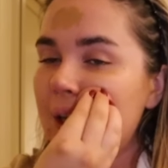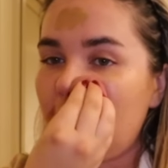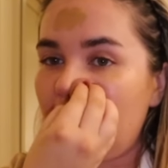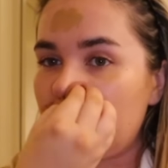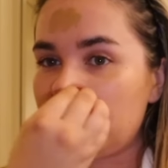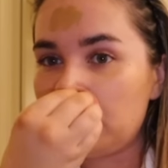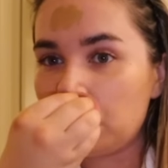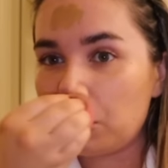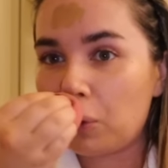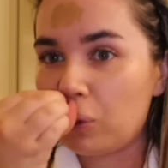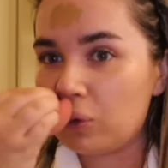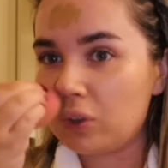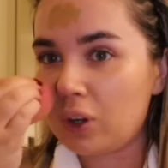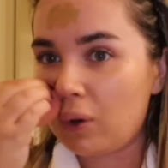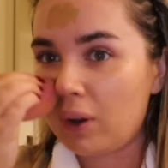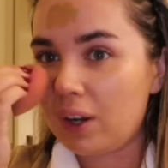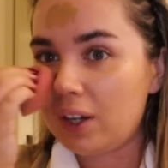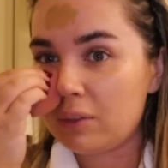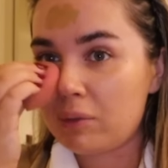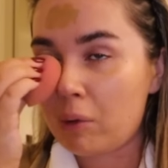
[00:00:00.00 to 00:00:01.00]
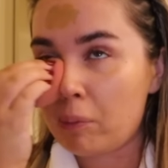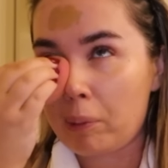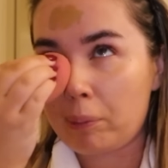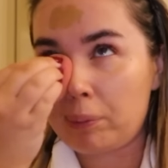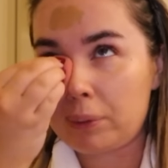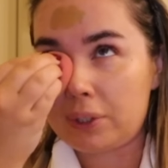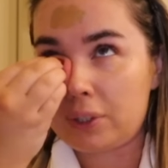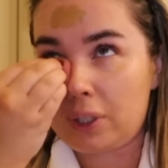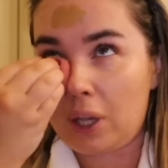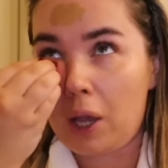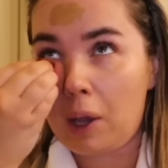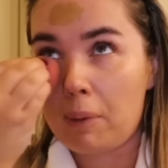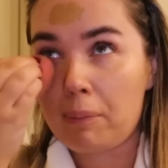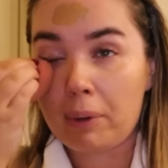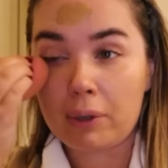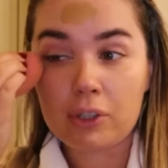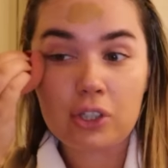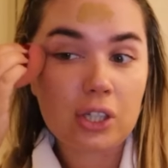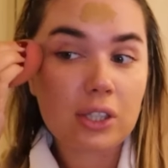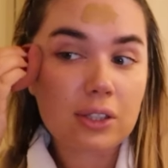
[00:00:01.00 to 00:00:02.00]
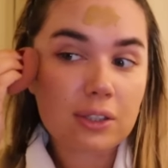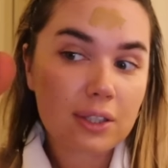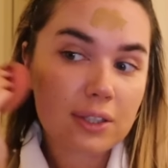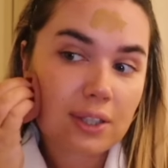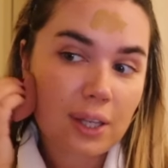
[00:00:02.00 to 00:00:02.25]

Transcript: and you all know I love a bubble skirt but Chintu